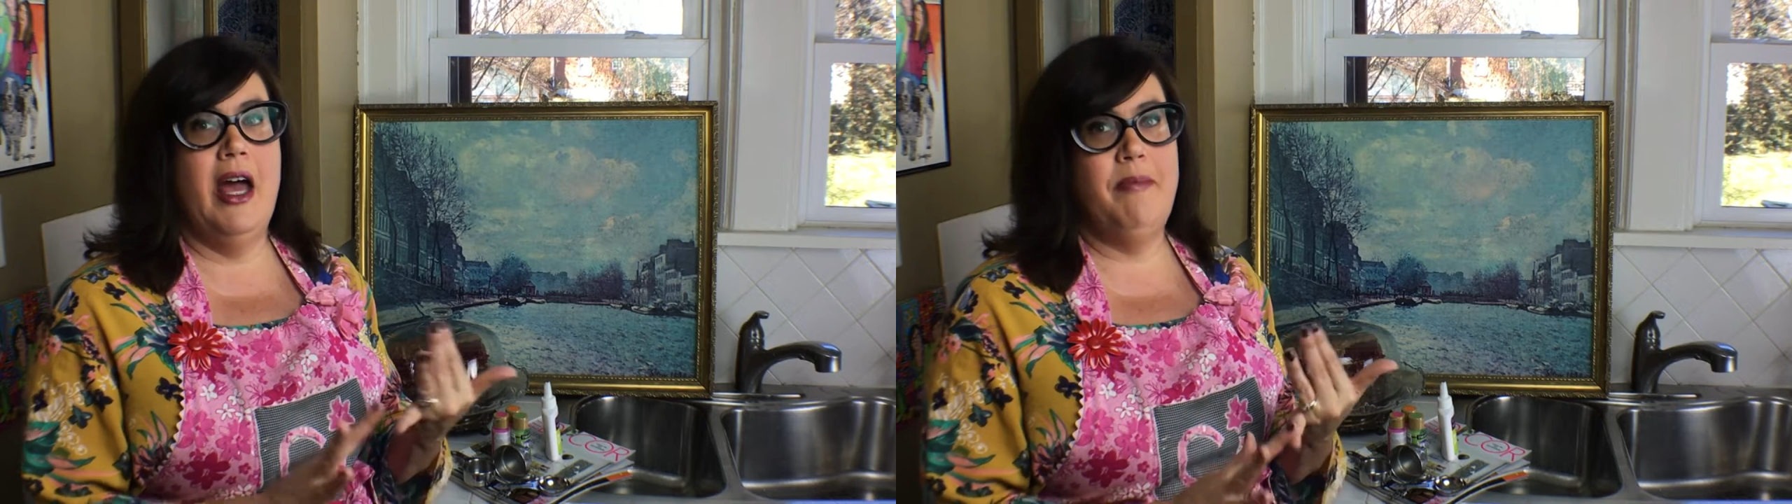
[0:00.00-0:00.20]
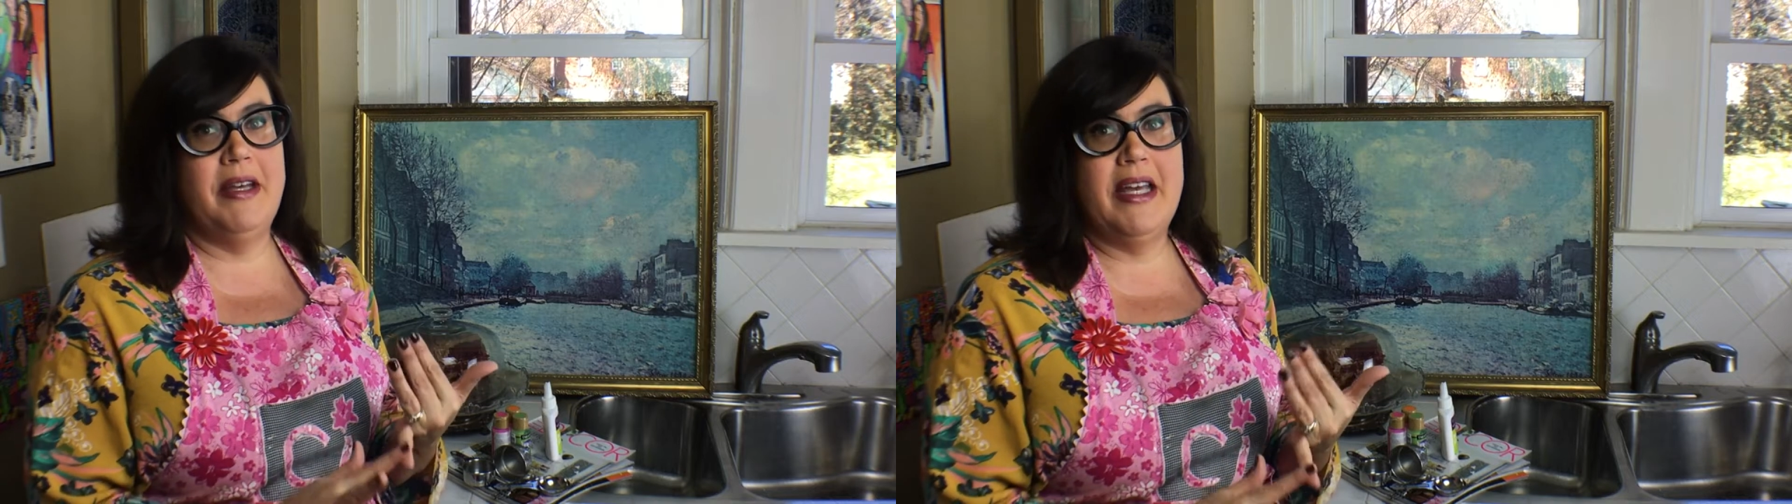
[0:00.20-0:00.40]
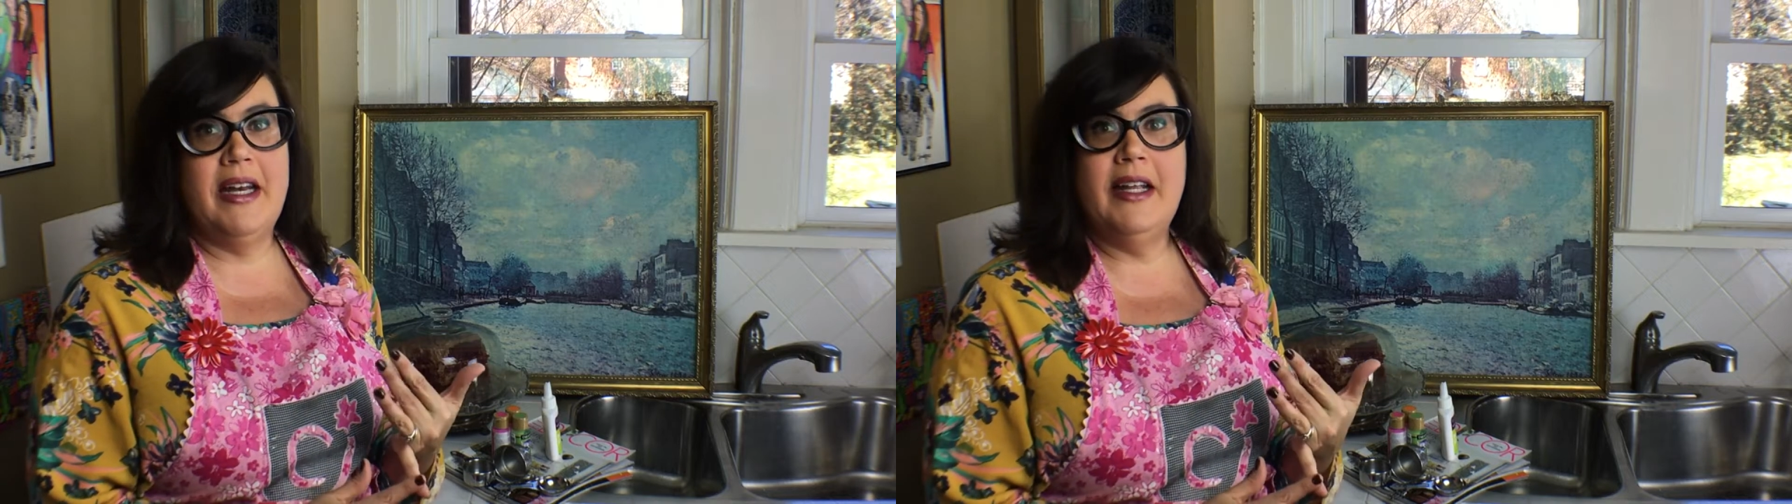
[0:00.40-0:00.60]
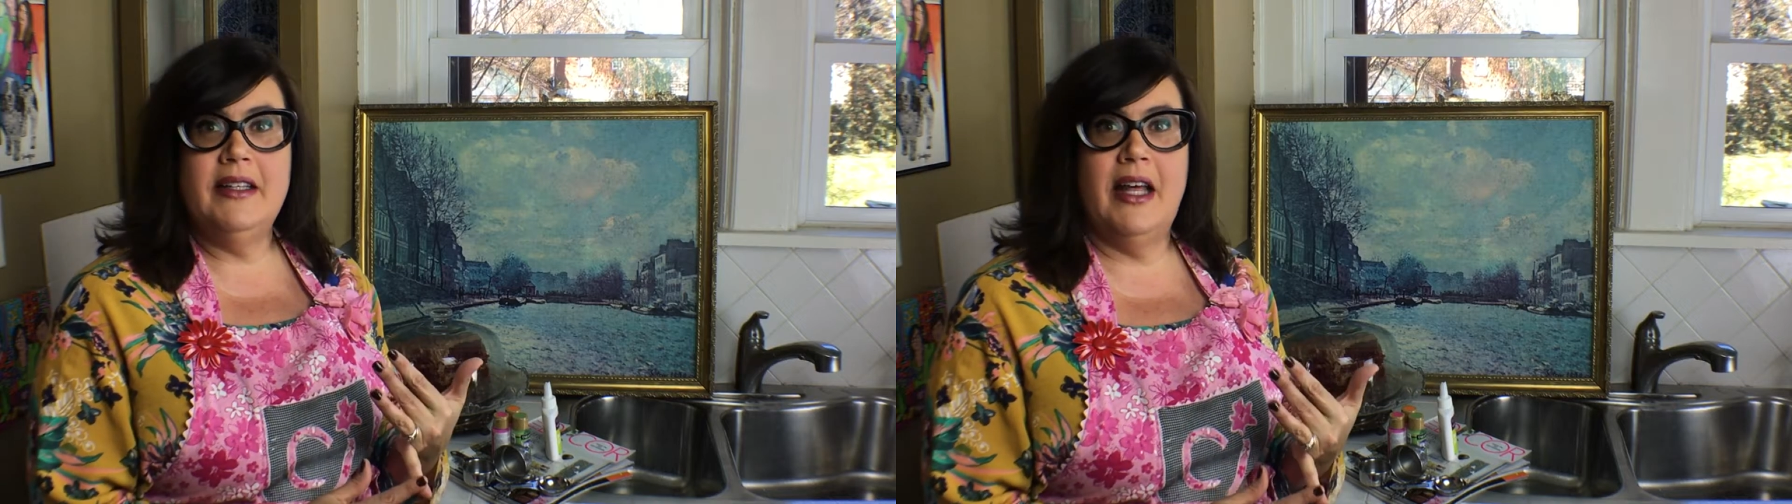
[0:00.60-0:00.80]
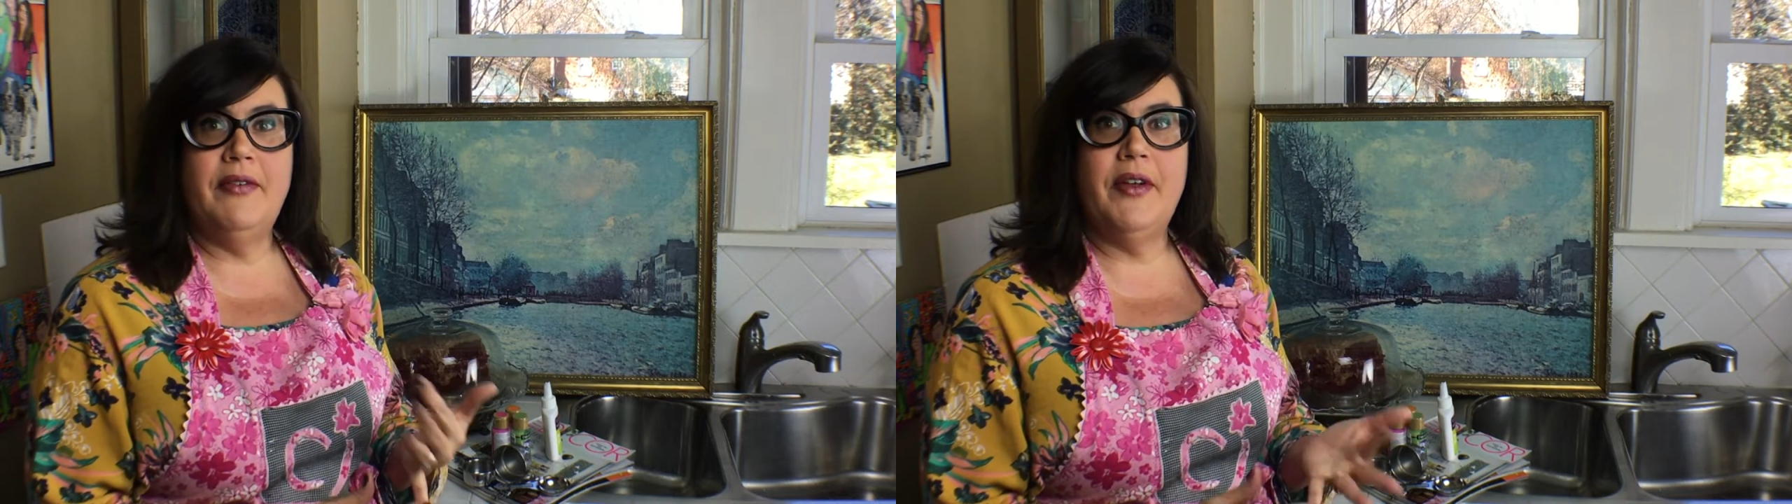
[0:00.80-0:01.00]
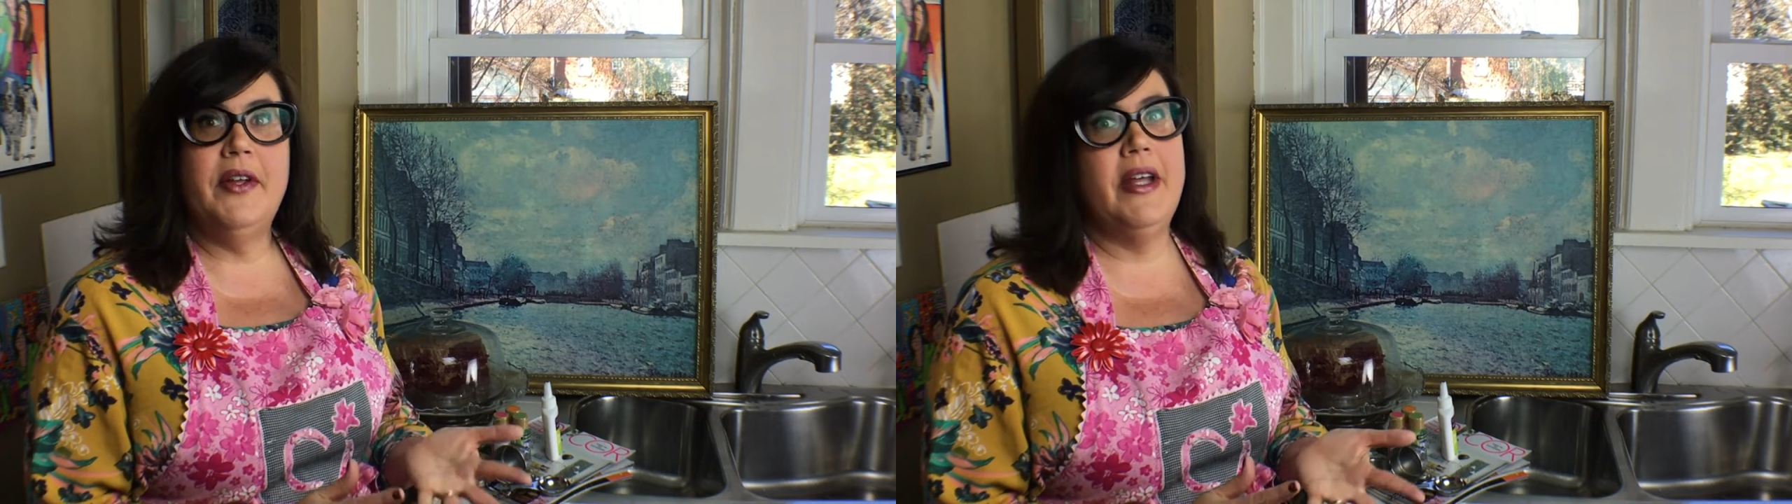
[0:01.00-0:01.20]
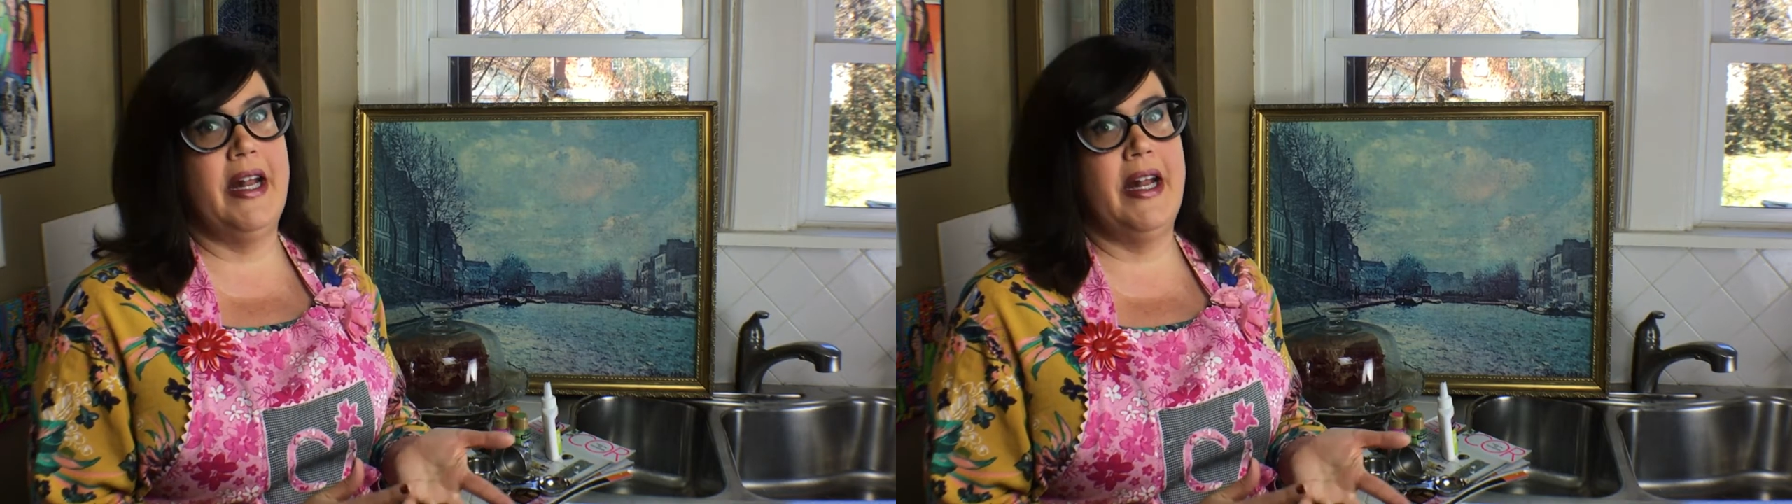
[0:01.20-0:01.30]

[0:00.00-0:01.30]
a beginning level,